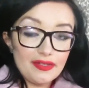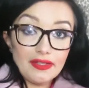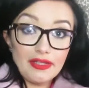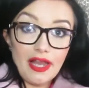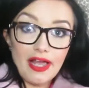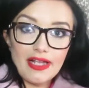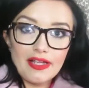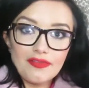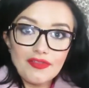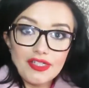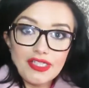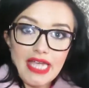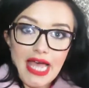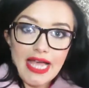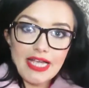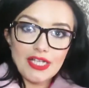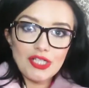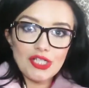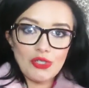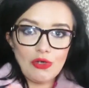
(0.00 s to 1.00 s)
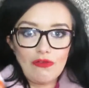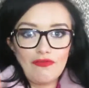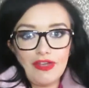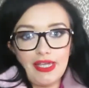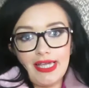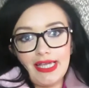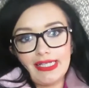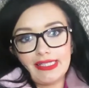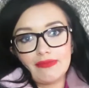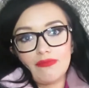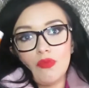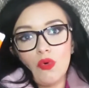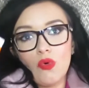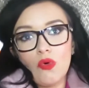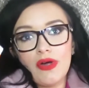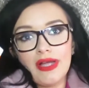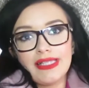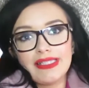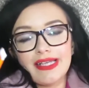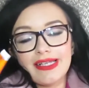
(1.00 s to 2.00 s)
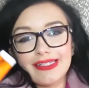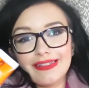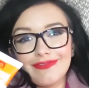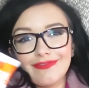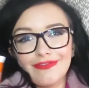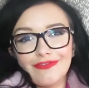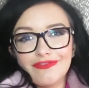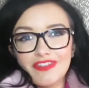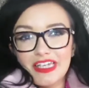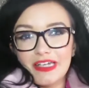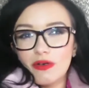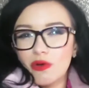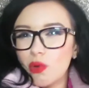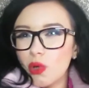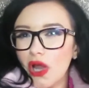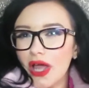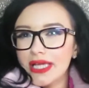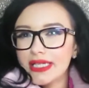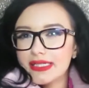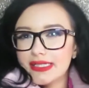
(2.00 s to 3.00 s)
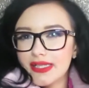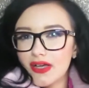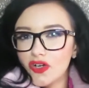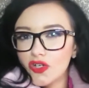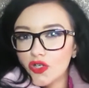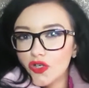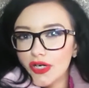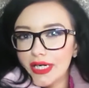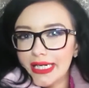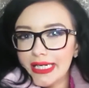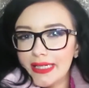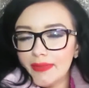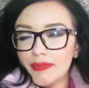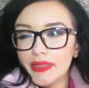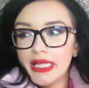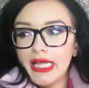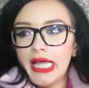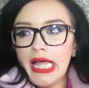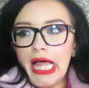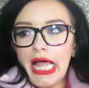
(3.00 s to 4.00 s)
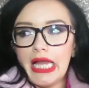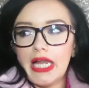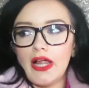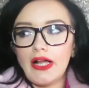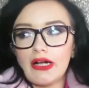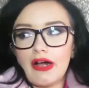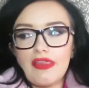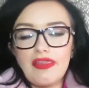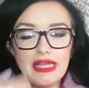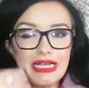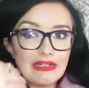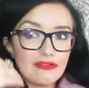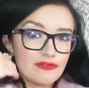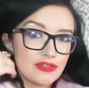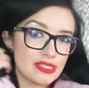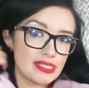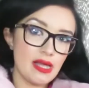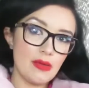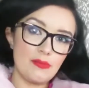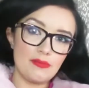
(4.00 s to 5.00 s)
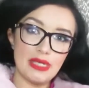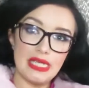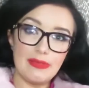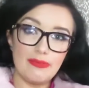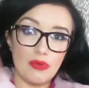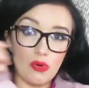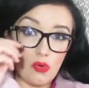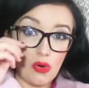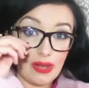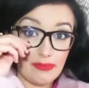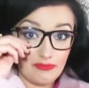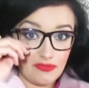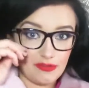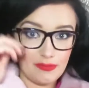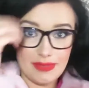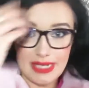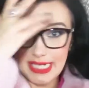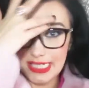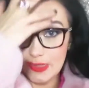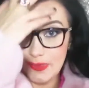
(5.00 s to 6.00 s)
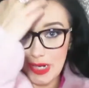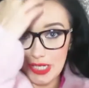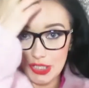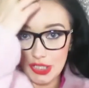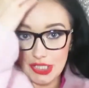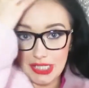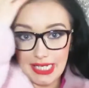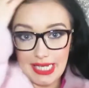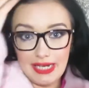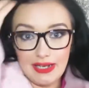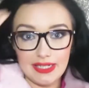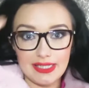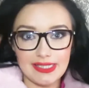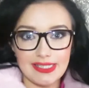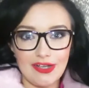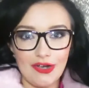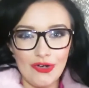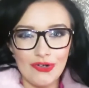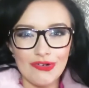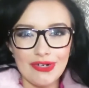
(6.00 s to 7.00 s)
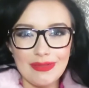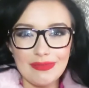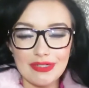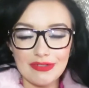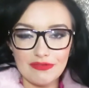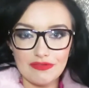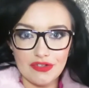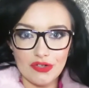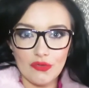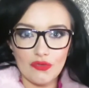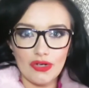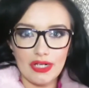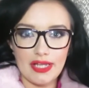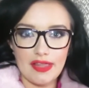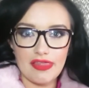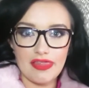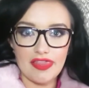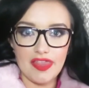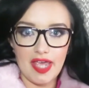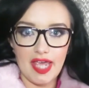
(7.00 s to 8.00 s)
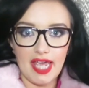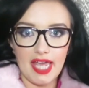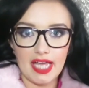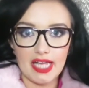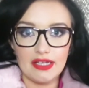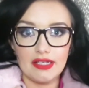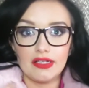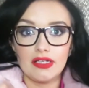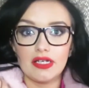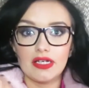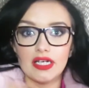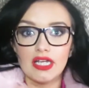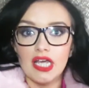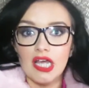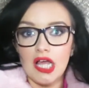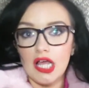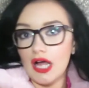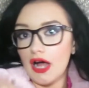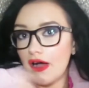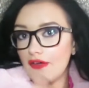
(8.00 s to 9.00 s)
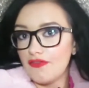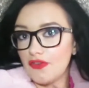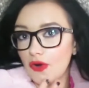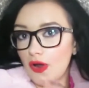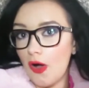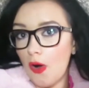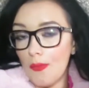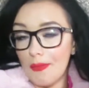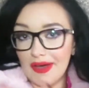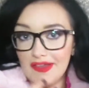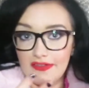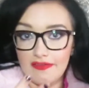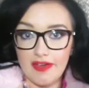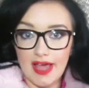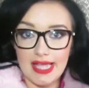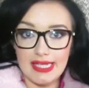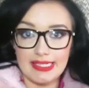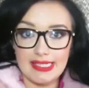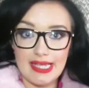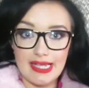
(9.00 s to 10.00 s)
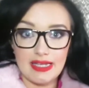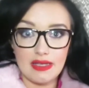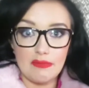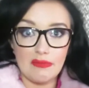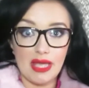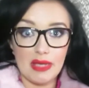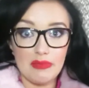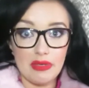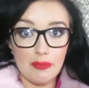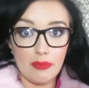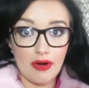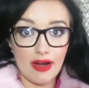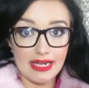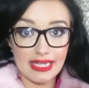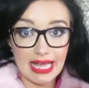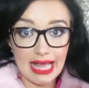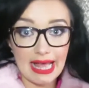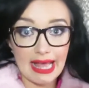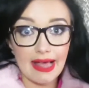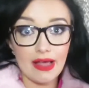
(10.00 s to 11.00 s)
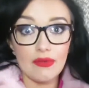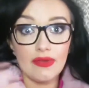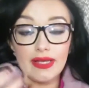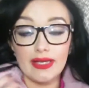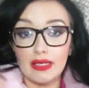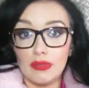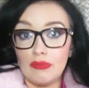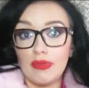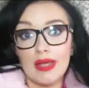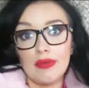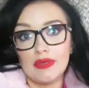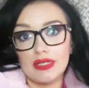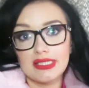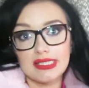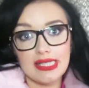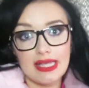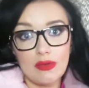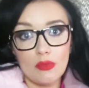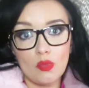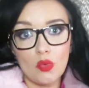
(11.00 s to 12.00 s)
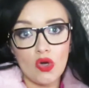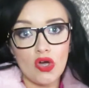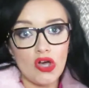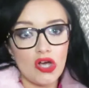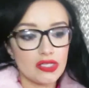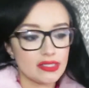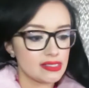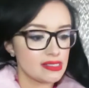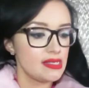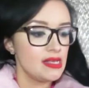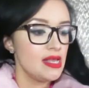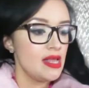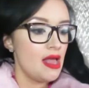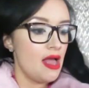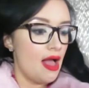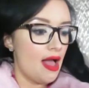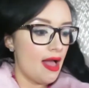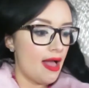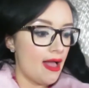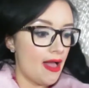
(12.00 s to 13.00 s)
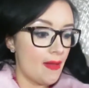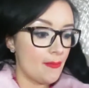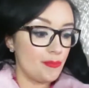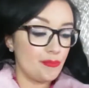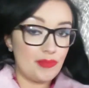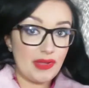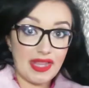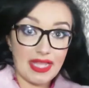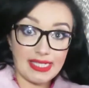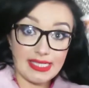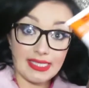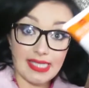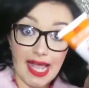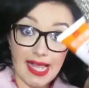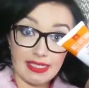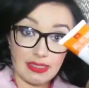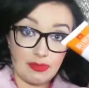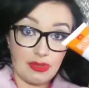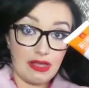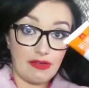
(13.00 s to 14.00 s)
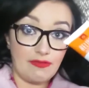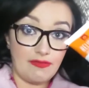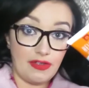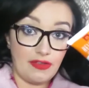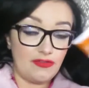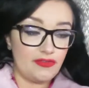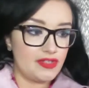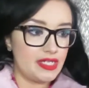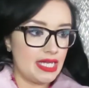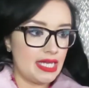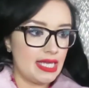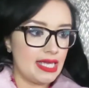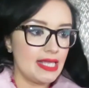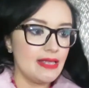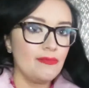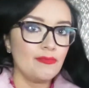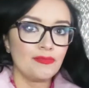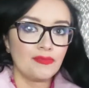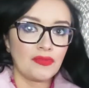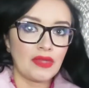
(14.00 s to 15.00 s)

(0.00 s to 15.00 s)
like the texture of it, it's more, it doesn't feel like sun cream. Like I think for some people, and for me especially, like sun cream can feel really thick, and I feel like on my face it can make me break out, it can make my skin worse. But this is SPF 50.